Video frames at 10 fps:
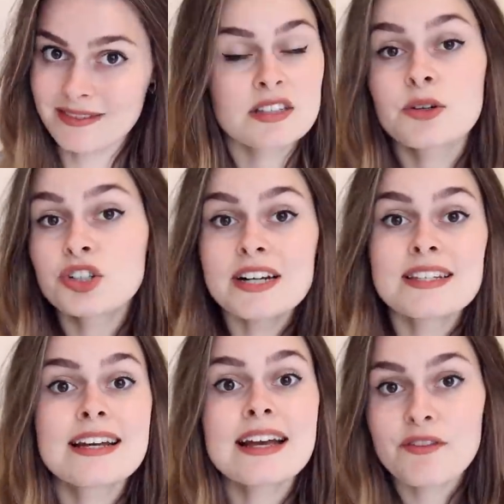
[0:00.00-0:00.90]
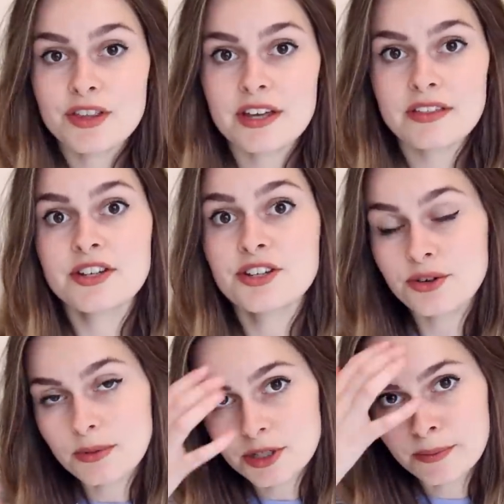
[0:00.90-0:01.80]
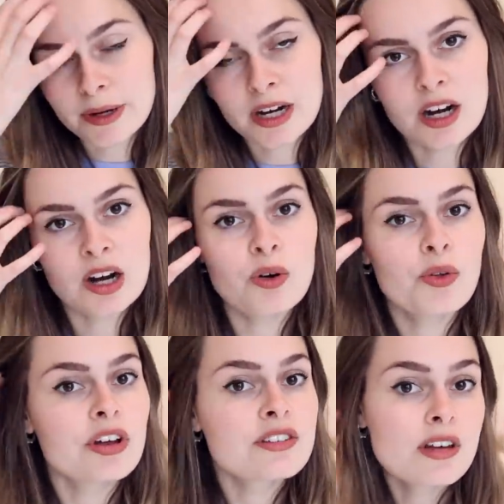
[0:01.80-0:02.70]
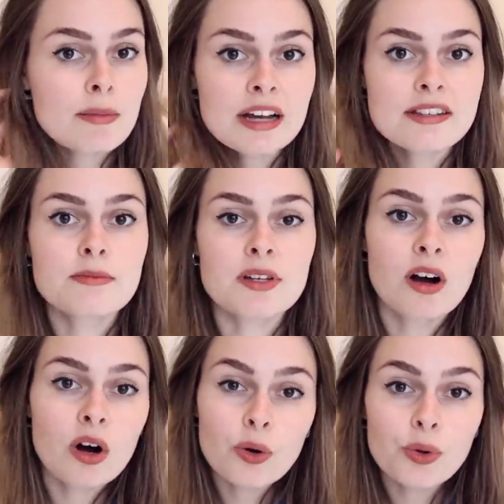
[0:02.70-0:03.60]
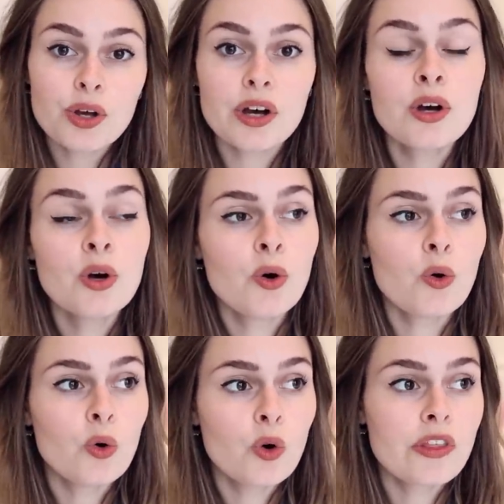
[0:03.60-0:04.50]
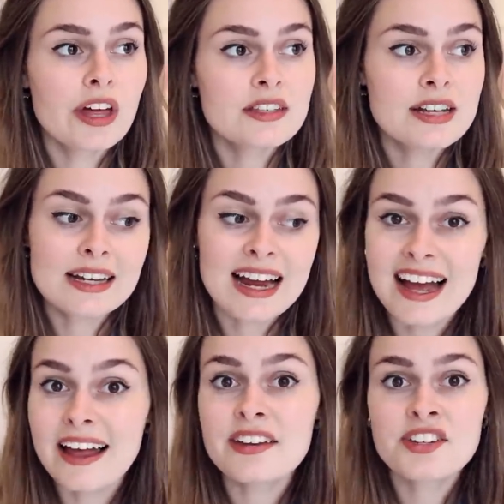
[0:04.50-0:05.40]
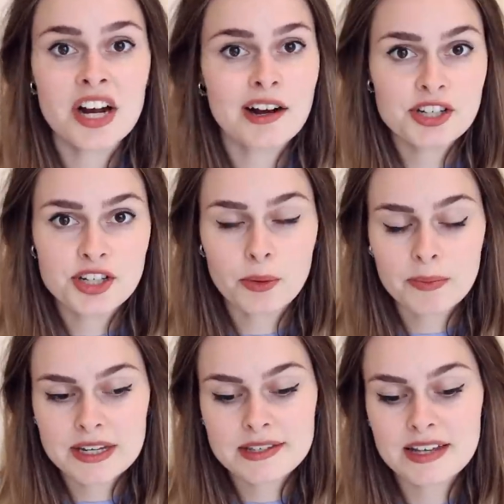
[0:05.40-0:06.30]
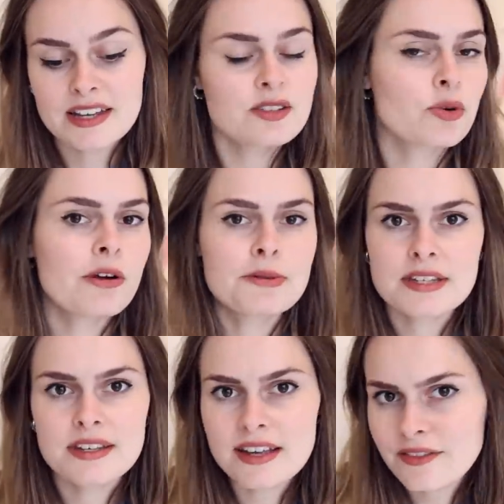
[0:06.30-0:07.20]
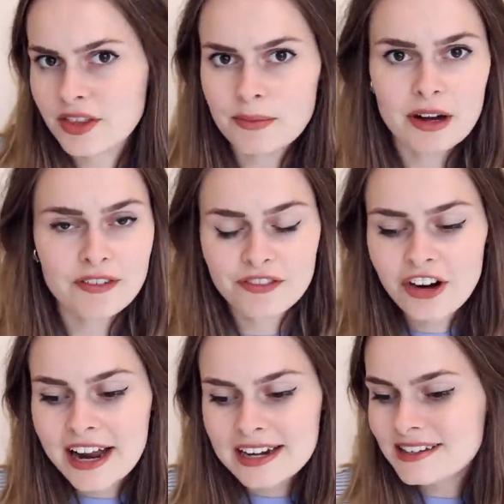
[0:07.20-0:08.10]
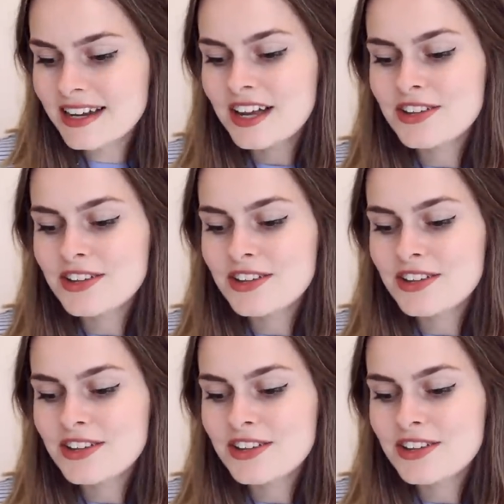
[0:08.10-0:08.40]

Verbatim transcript: So I'll try to link everything in the description bar, although some items are older or they're secondhand charity shop pieces, or I was given them by a friend.